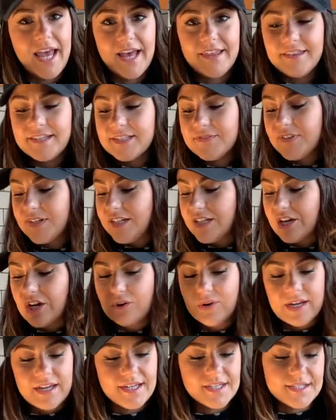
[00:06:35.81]
And this
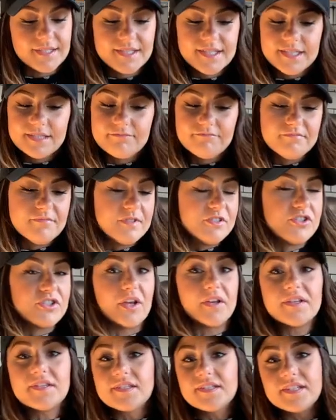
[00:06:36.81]
video is
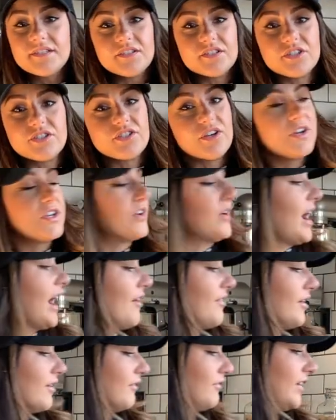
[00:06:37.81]
just to show you
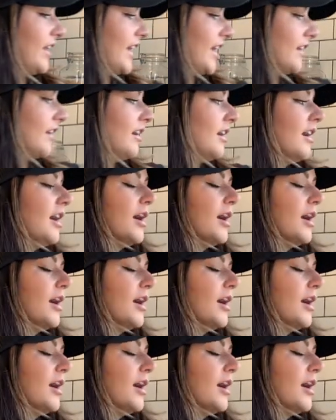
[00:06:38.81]
how they're fitting.